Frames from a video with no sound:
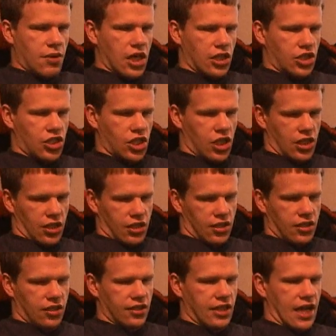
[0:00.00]
to make
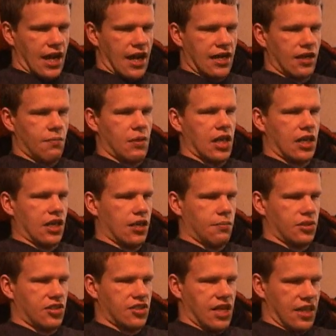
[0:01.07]
sure that I didn't make any
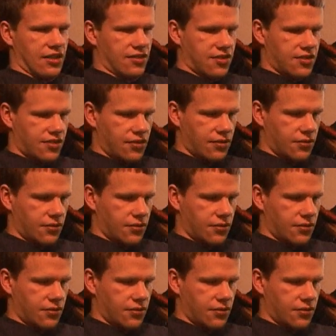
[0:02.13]
mistakes.